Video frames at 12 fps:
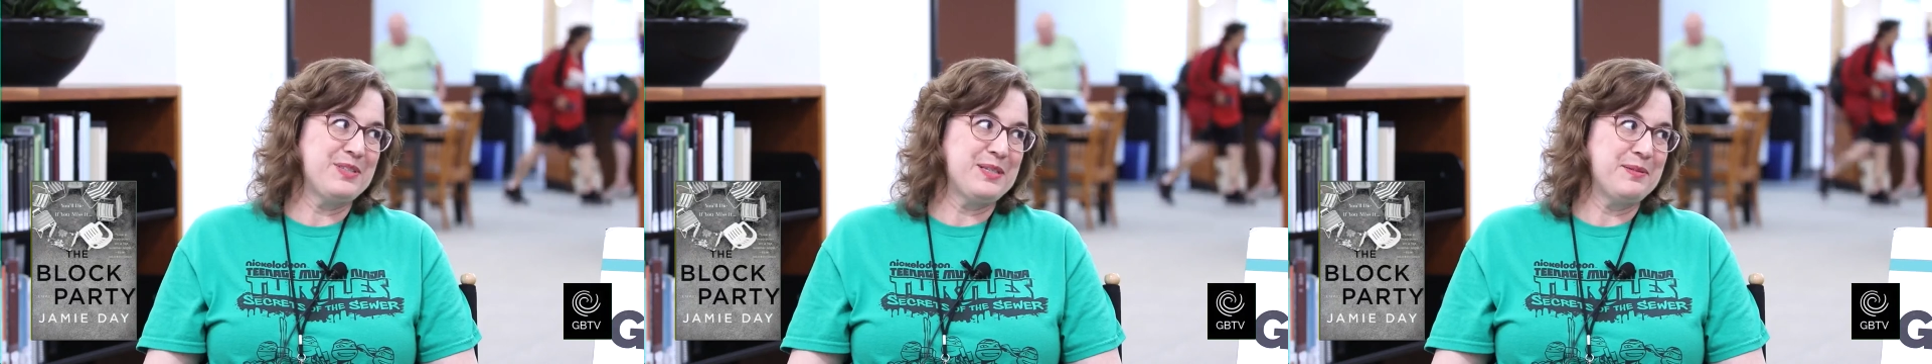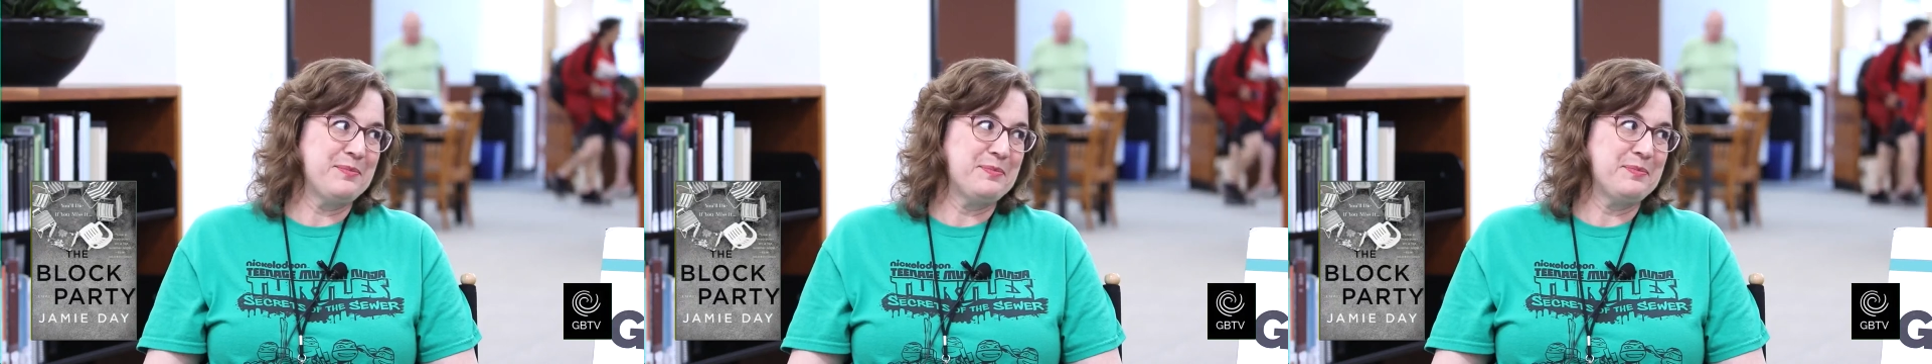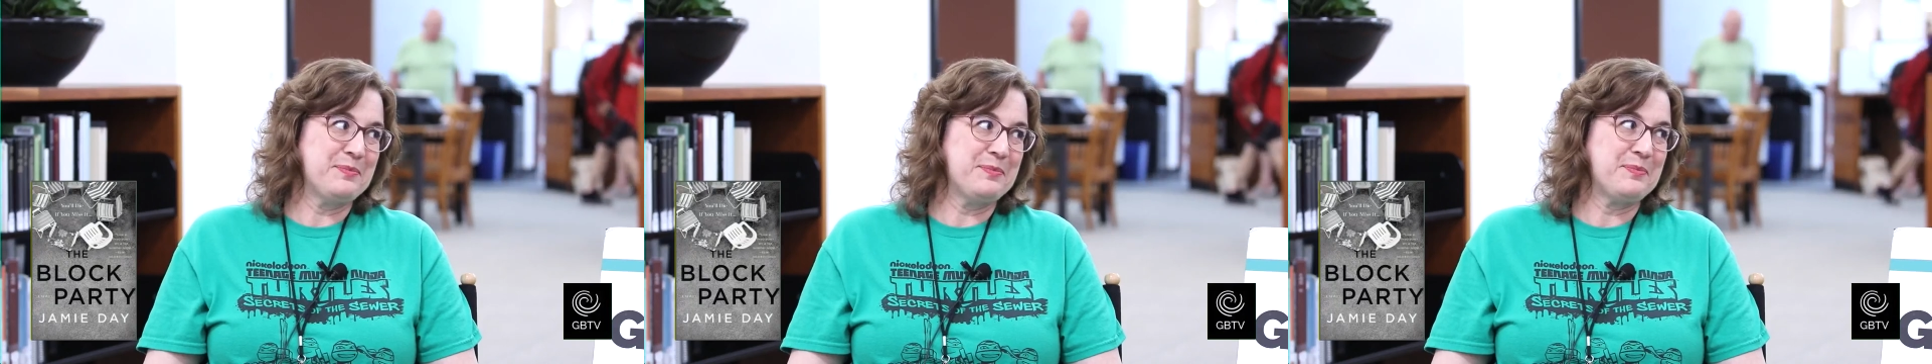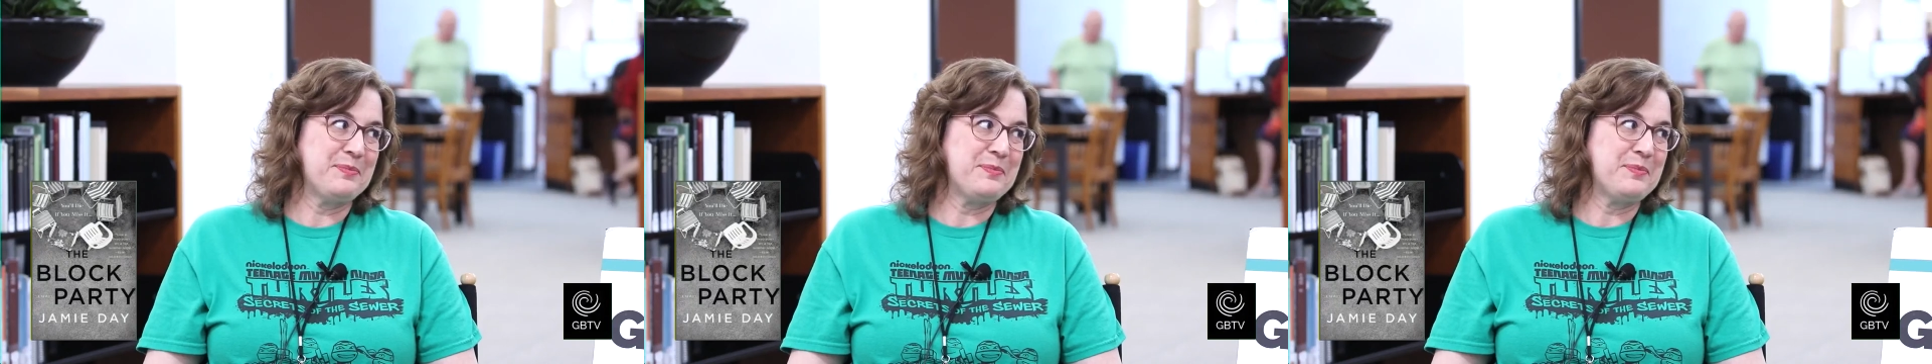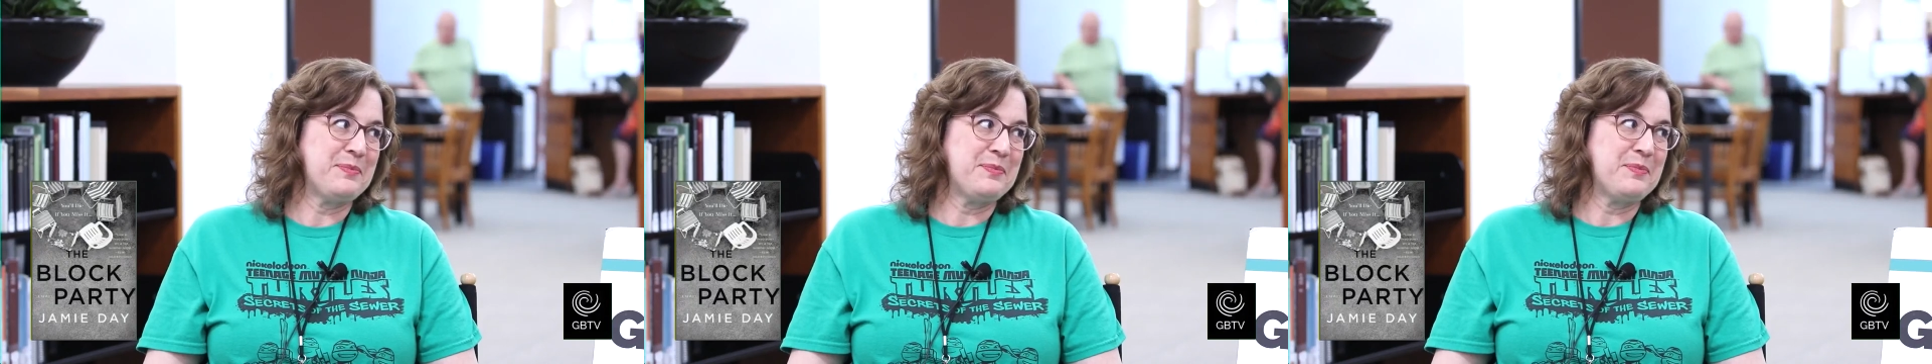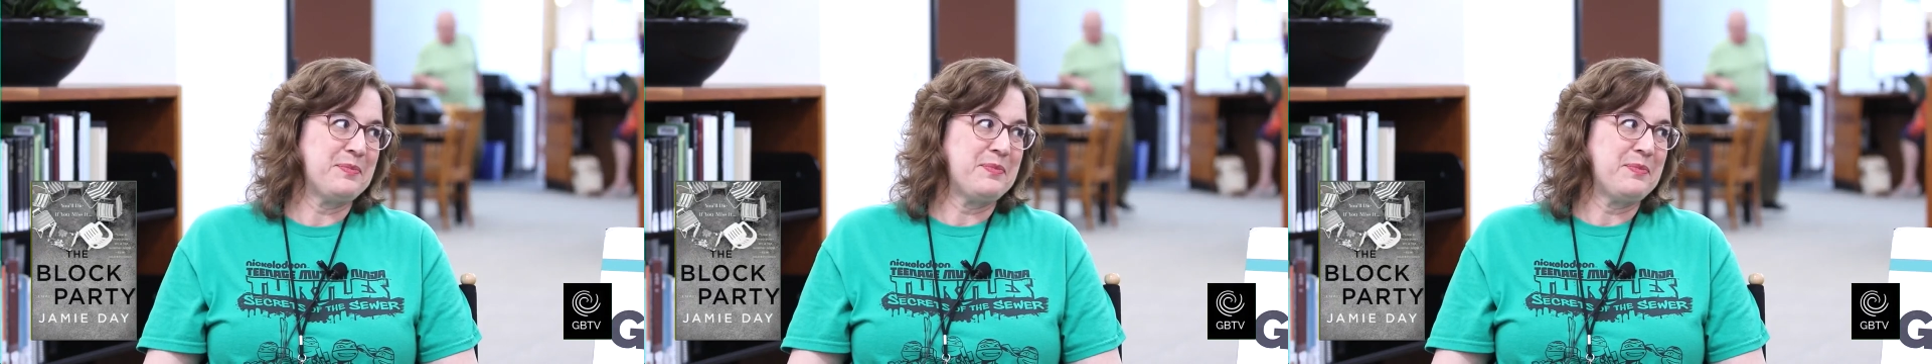Yeah, that's not what I
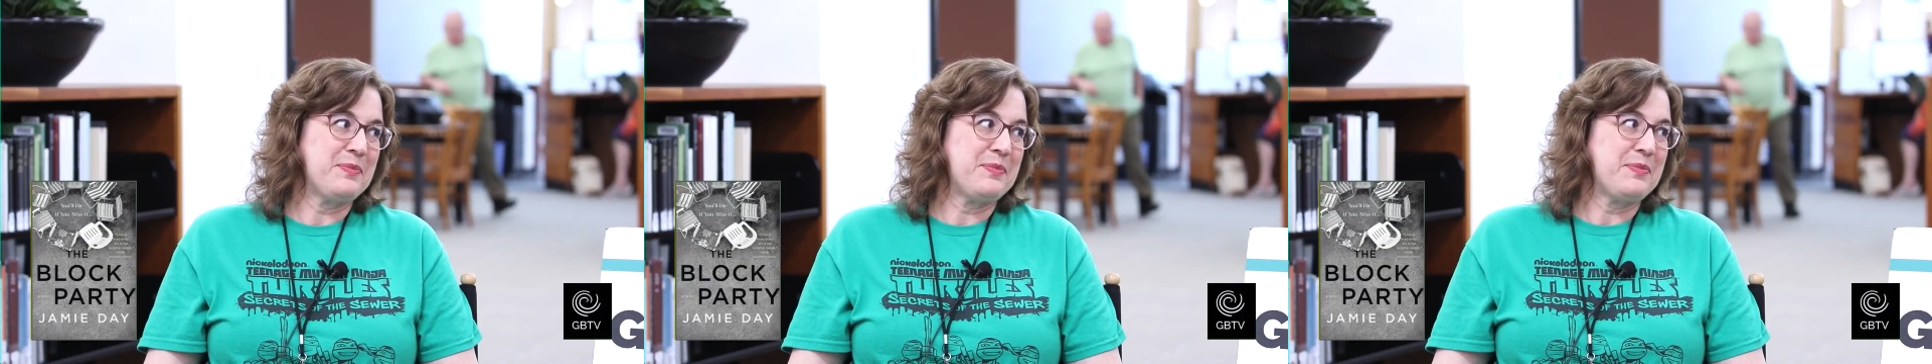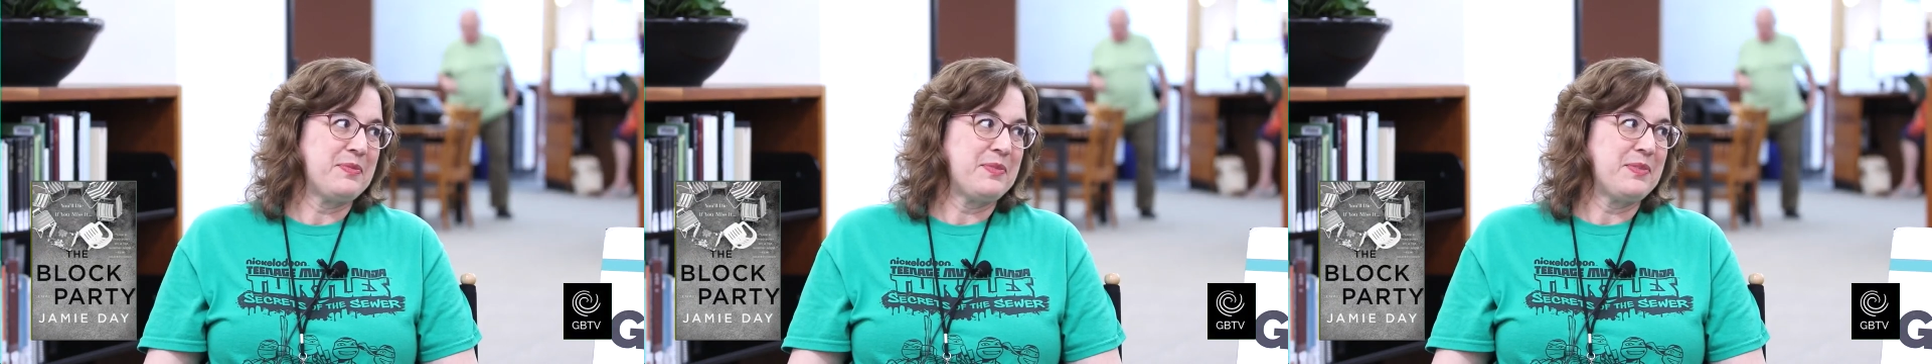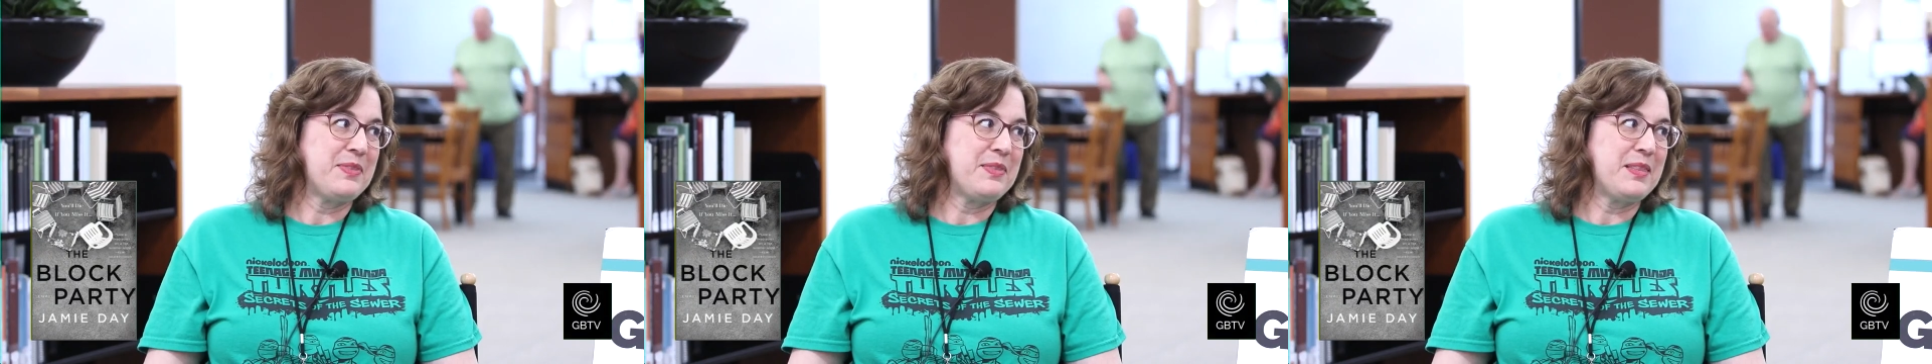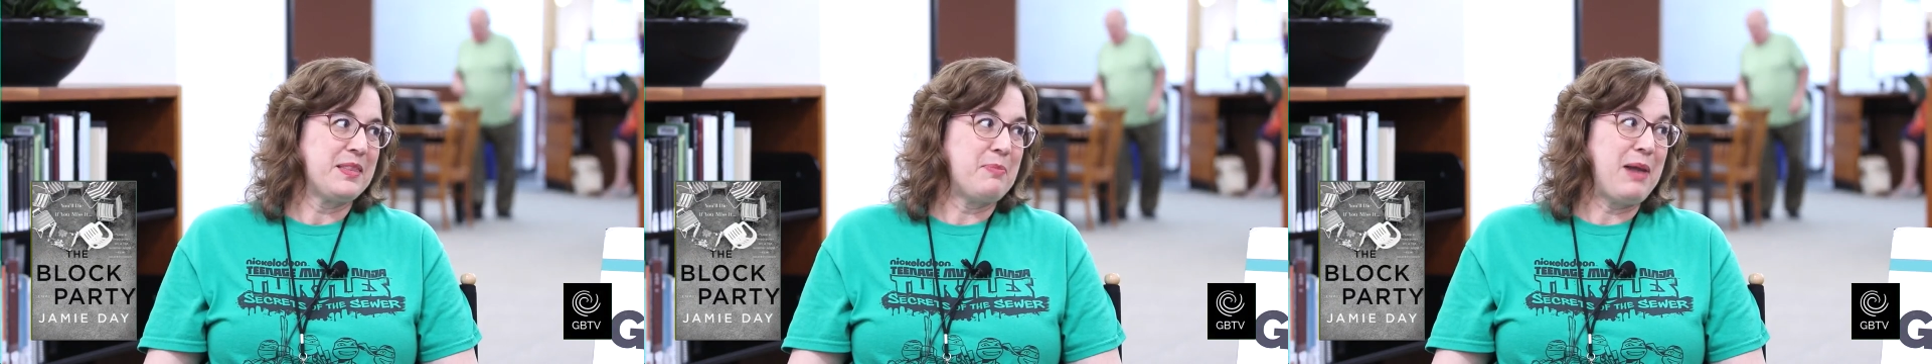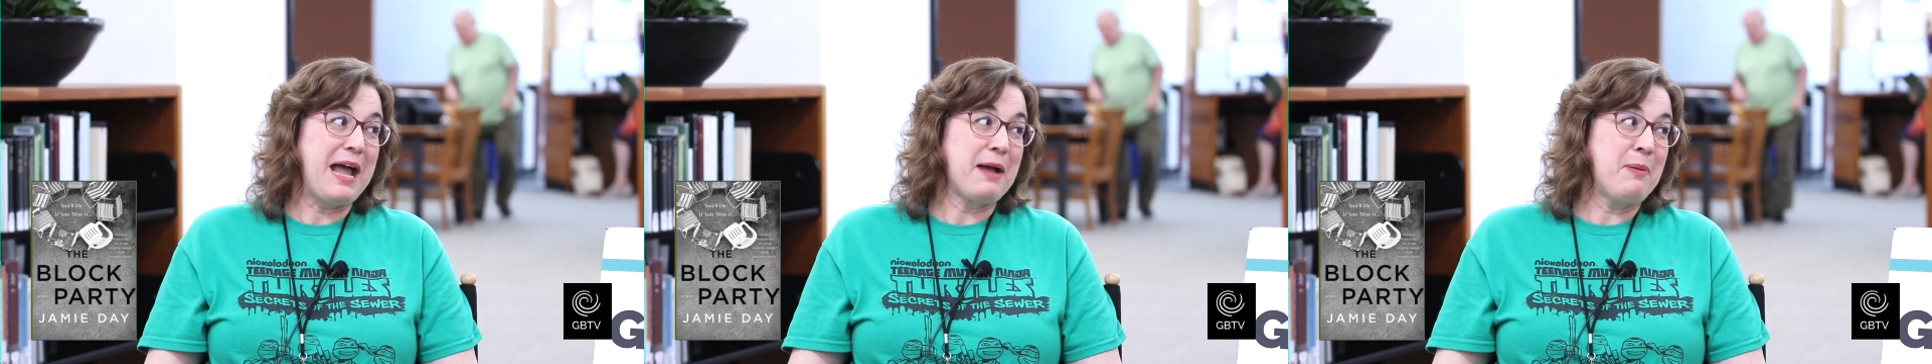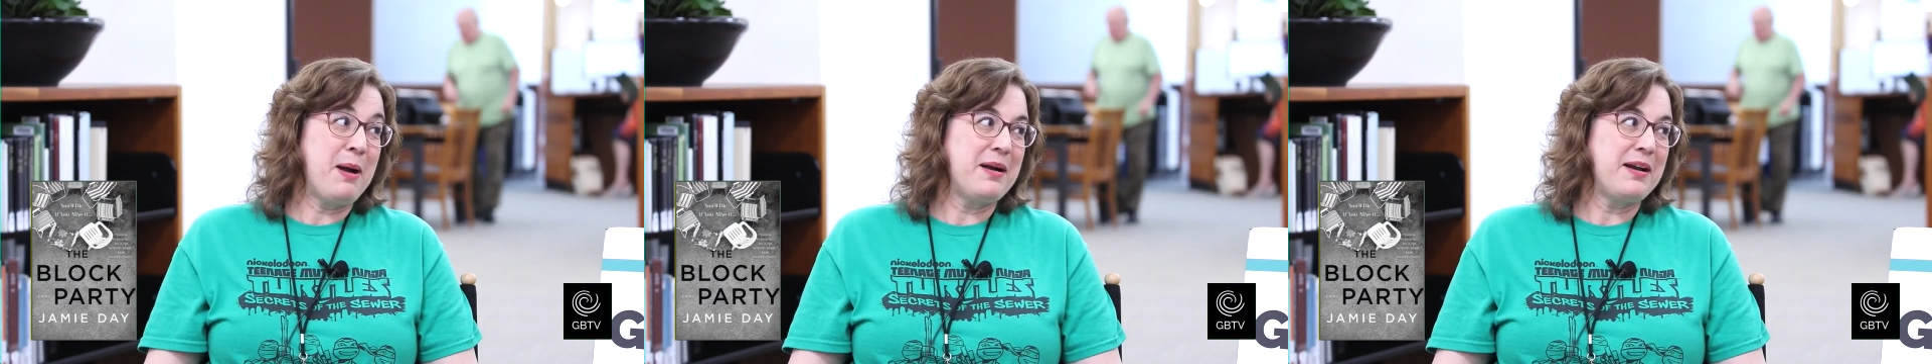expected when I heard the block
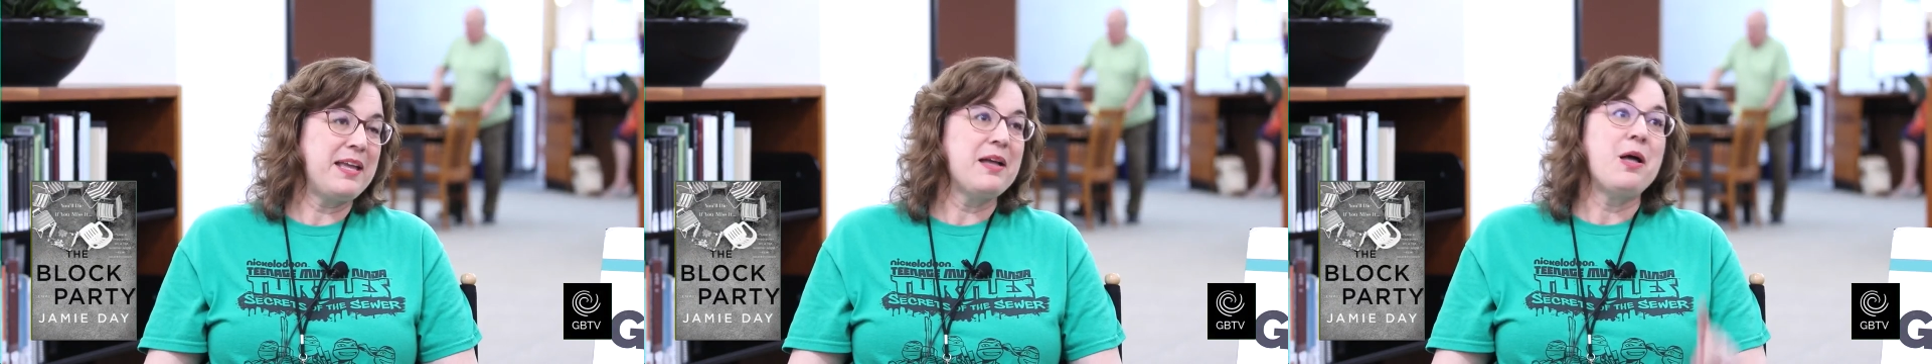party. Block party.